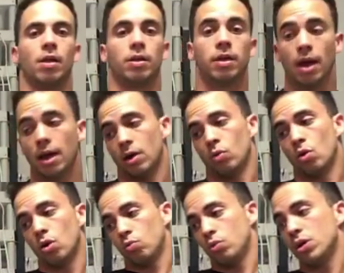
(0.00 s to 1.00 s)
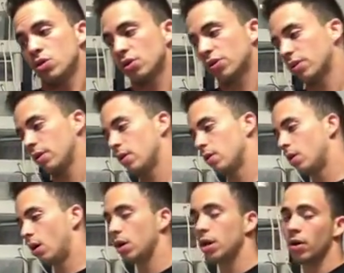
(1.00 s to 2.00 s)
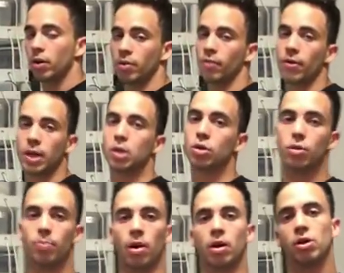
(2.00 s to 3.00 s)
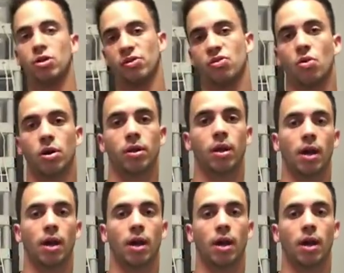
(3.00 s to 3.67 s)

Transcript: Yeah, well, we just earlier in the video you probably just joined.